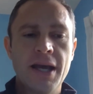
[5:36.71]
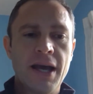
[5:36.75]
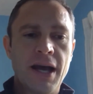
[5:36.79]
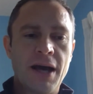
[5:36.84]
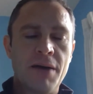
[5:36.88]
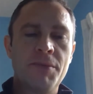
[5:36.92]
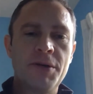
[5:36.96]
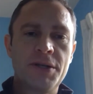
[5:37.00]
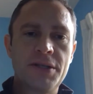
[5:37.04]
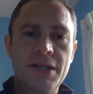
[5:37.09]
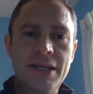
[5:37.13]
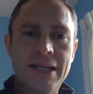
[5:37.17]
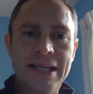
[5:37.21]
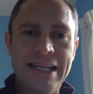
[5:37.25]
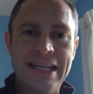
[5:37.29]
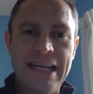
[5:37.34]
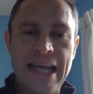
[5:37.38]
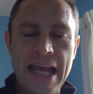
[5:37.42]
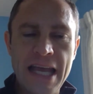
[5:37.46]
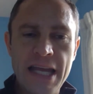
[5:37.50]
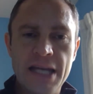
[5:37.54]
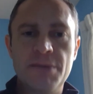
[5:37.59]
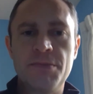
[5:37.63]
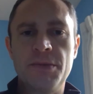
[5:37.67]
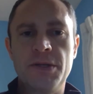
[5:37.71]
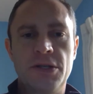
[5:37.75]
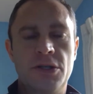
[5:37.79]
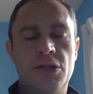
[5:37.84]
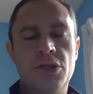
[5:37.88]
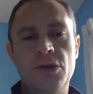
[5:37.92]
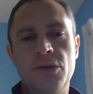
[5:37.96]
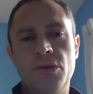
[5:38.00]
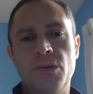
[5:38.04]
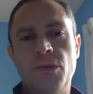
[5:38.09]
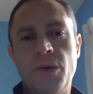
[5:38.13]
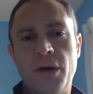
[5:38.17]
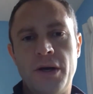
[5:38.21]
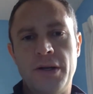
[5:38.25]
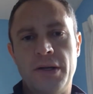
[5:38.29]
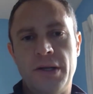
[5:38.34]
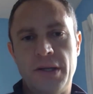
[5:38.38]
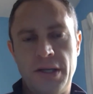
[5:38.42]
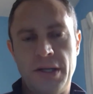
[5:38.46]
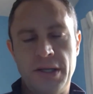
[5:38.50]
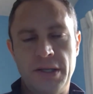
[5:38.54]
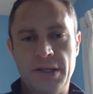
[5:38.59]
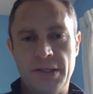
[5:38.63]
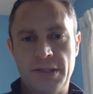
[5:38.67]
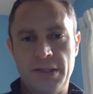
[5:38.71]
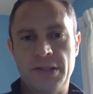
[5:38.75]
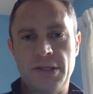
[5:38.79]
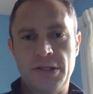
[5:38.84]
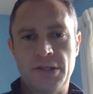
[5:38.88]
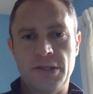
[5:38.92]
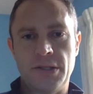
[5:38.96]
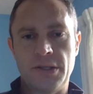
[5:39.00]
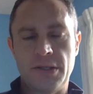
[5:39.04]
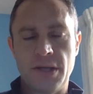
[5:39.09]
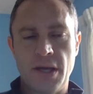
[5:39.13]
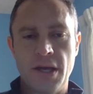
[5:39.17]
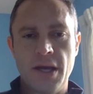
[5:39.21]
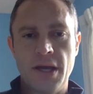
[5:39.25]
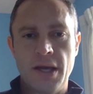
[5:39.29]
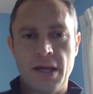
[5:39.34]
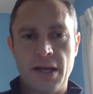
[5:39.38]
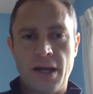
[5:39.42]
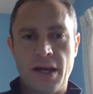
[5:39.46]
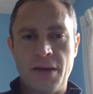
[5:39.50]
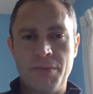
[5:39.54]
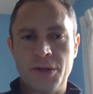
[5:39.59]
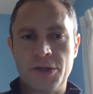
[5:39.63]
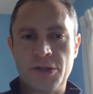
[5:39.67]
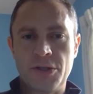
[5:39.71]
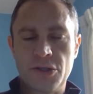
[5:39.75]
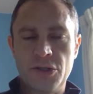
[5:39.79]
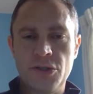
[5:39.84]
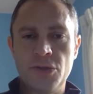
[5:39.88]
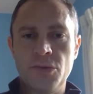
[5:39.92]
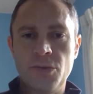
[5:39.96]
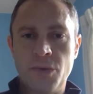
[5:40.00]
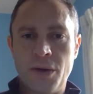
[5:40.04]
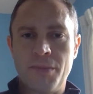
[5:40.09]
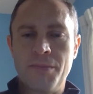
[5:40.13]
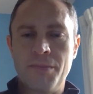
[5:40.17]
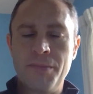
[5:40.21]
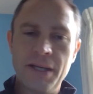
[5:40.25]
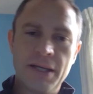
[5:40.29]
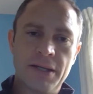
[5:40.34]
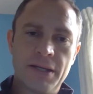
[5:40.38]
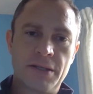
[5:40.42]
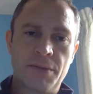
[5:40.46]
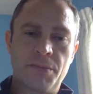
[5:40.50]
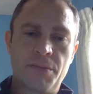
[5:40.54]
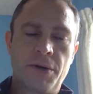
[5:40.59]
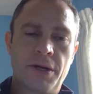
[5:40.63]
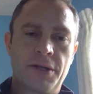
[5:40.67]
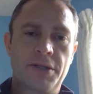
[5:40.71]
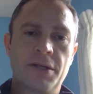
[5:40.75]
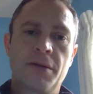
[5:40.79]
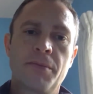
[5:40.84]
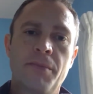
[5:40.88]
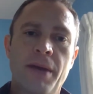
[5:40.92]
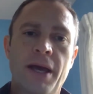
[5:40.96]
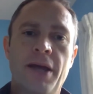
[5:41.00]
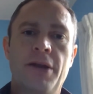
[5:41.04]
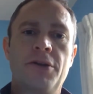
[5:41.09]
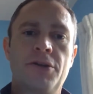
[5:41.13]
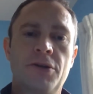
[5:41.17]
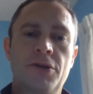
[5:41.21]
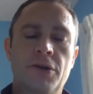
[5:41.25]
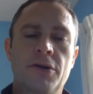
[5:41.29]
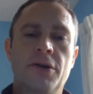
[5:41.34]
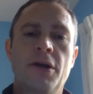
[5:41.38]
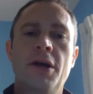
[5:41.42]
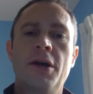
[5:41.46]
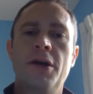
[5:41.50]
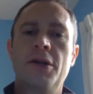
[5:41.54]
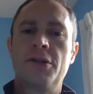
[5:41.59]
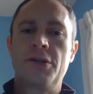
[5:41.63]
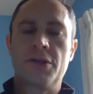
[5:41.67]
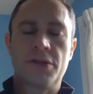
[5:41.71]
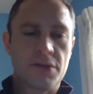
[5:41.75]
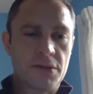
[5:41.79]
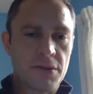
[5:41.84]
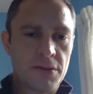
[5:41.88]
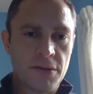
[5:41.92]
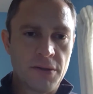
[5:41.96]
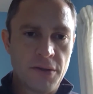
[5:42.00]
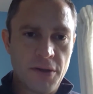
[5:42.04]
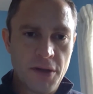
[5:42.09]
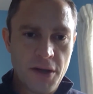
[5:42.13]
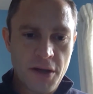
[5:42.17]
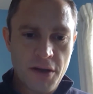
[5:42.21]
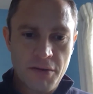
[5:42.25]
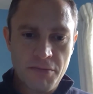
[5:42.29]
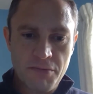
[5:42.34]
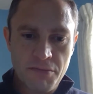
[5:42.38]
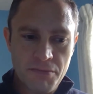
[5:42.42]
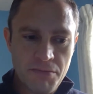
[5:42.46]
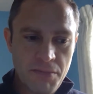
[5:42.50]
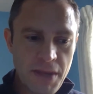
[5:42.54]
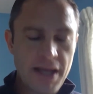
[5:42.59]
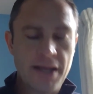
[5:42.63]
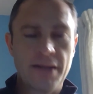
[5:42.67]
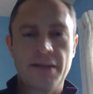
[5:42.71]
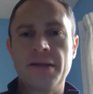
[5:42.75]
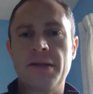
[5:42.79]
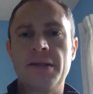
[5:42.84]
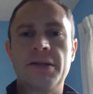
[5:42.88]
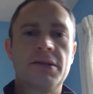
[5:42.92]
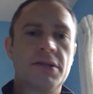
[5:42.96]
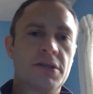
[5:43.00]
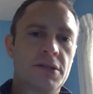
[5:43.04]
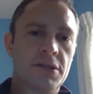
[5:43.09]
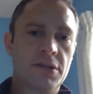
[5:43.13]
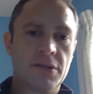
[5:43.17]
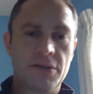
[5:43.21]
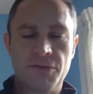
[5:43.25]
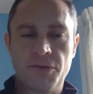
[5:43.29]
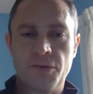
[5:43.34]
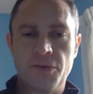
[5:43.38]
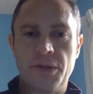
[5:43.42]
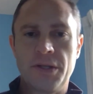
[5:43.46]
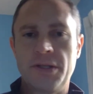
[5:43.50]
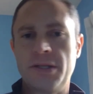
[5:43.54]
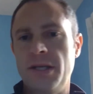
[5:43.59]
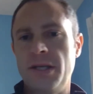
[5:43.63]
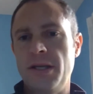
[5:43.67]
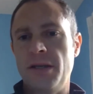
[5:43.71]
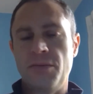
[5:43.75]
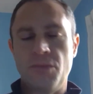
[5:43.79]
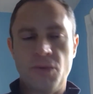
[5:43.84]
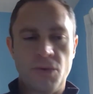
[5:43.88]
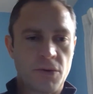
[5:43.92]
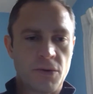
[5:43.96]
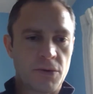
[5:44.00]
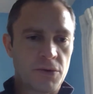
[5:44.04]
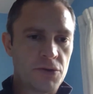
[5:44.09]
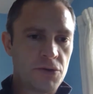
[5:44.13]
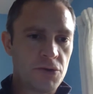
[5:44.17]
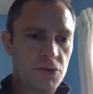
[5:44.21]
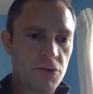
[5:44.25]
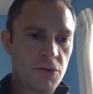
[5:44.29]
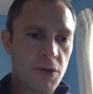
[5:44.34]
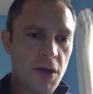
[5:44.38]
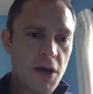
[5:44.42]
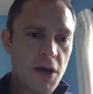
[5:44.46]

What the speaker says: How much engagement do you want in decisions? And how much do you want me as a project manager just to make the decisions for the team, or to